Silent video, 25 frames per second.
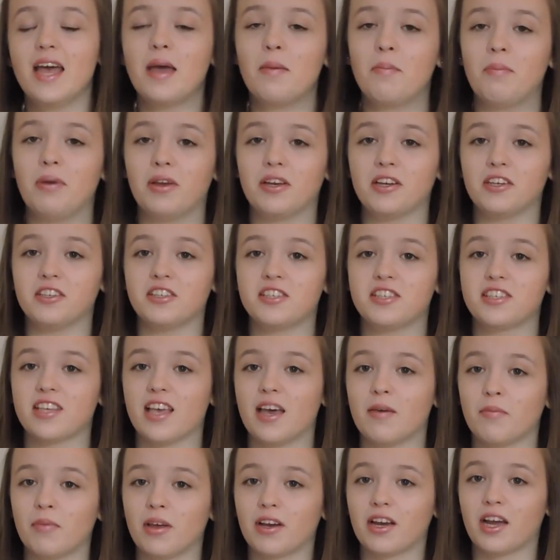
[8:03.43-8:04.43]
Because
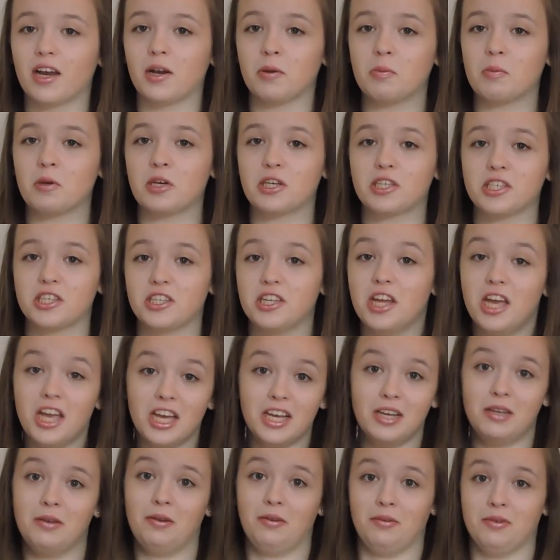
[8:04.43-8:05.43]
I'm that kind of person.
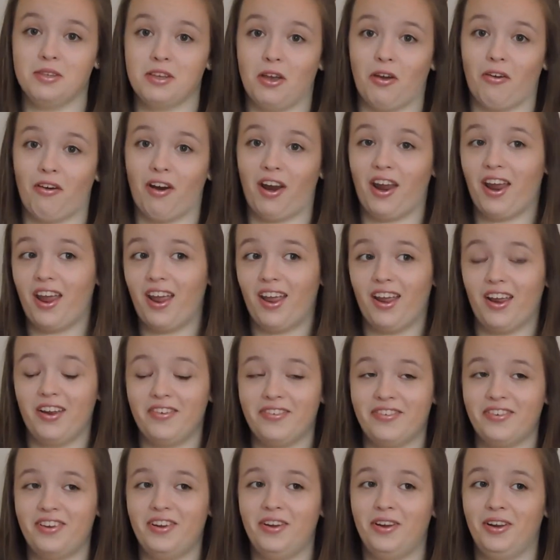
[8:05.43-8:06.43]
I'm sorry.
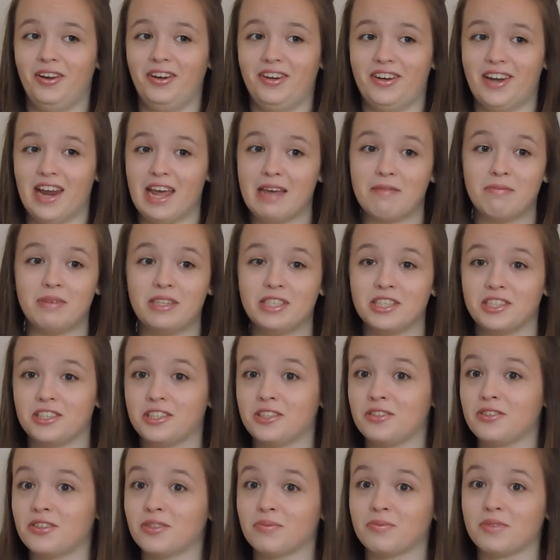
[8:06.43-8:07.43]
If you dare me to
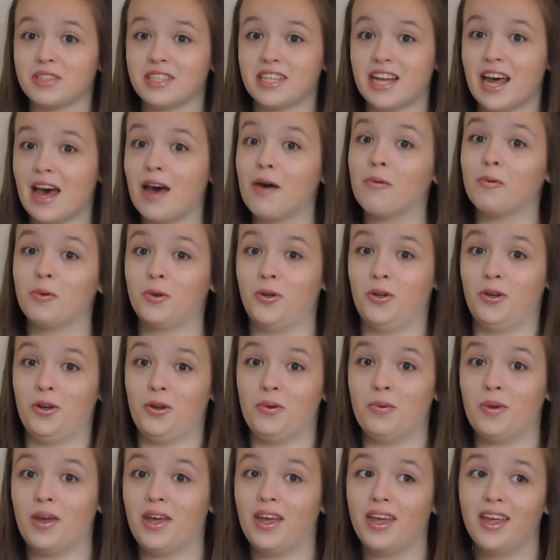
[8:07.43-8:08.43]
do something, I will do
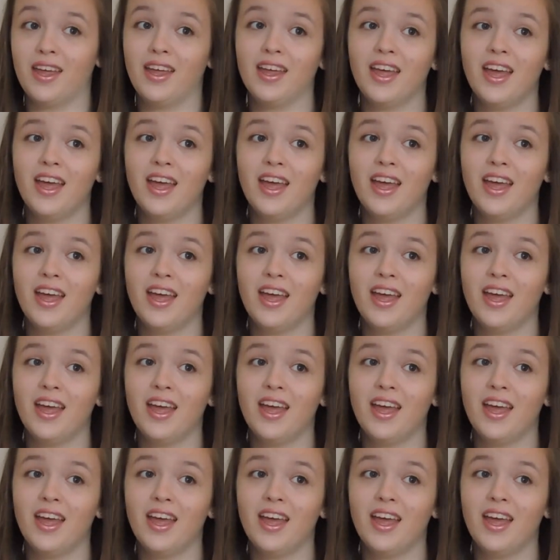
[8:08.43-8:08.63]
it.